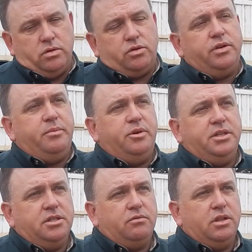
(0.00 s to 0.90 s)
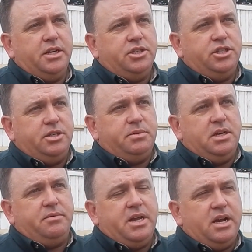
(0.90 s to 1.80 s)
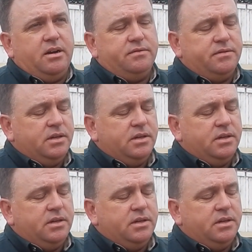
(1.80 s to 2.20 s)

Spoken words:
creameries and relationships that we have